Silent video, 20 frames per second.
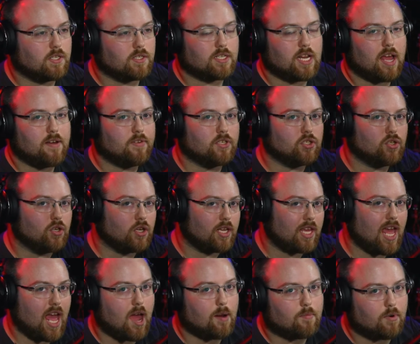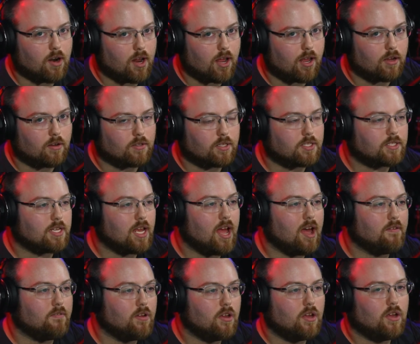doesn't have as good a camera angle, doesn't
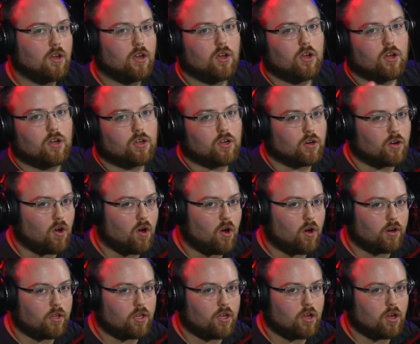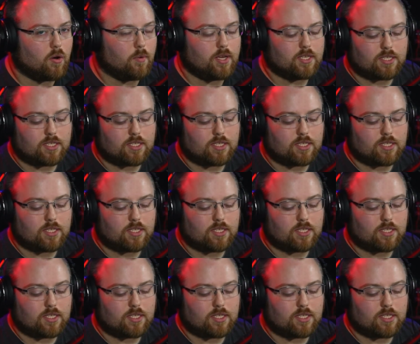have good audio.